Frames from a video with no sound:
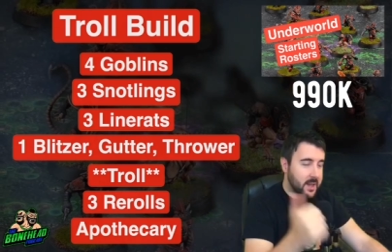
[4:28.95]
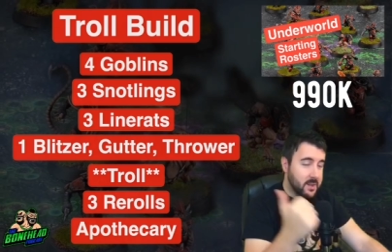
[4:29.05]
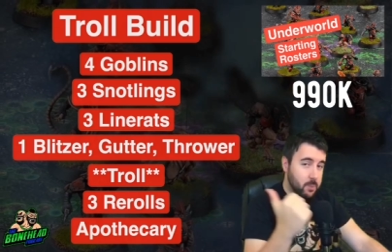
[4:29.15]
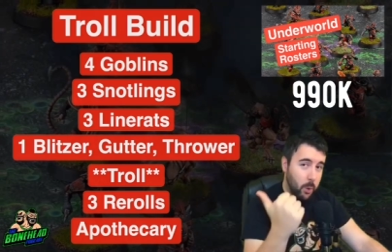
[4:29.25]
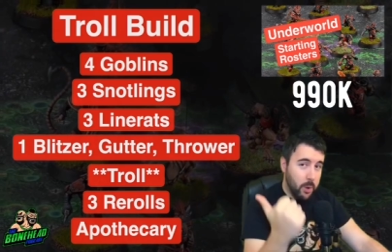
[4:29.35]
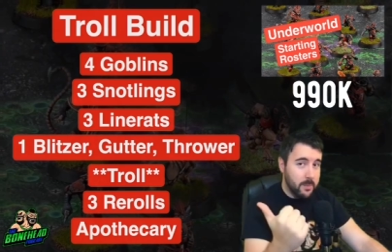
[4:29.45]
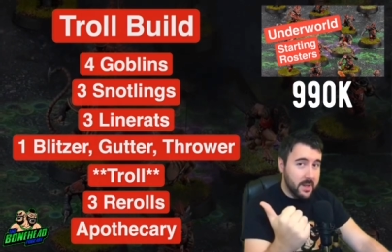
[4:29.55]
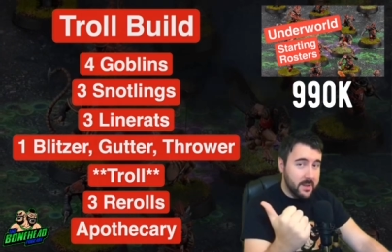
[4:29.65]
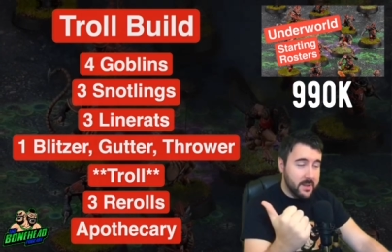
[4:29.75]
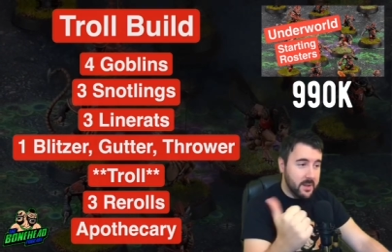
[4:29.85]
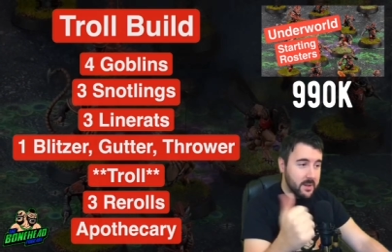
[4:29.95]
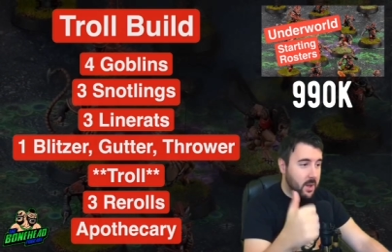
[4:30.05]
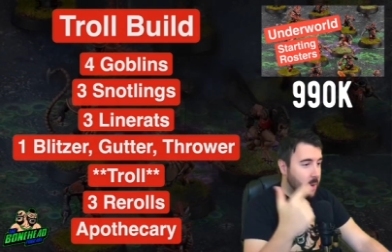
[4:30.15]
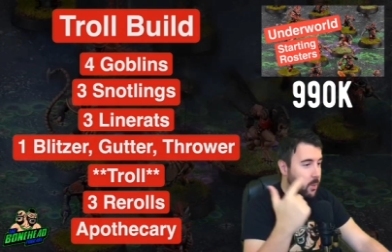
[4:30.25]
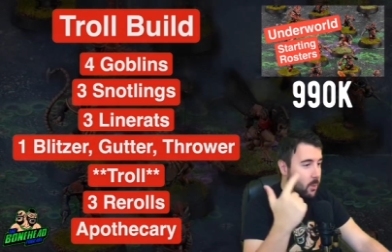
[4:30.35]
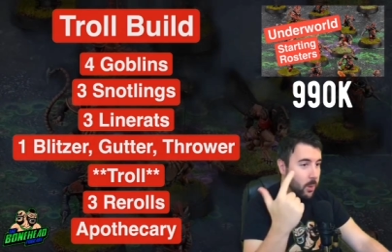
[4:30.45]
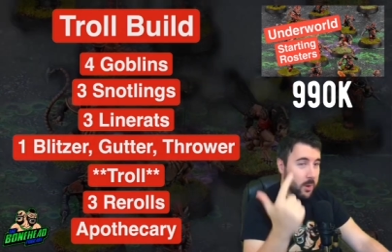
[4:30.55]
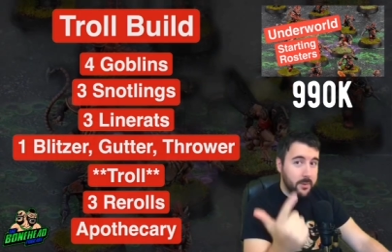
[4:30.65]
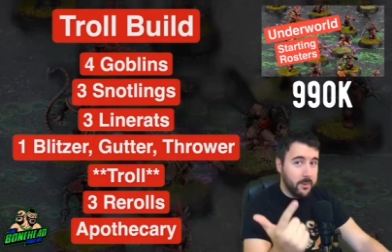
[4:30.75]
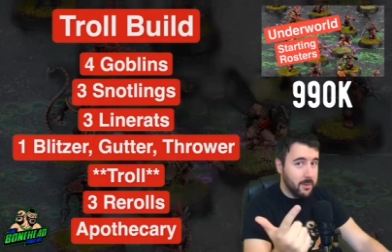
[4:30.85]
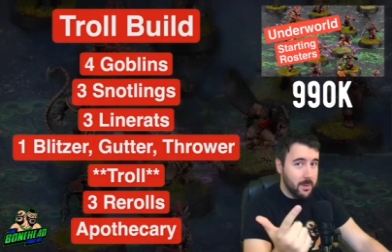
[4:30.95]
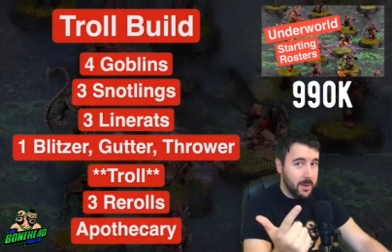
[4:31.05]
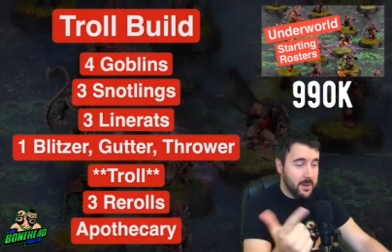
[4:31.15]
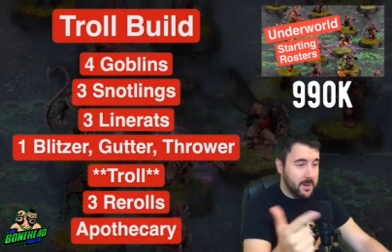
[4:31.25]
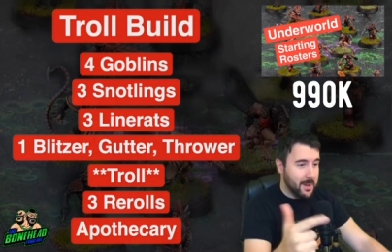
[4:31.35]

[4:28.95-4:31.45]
is 1 blitzer, 1 thrower,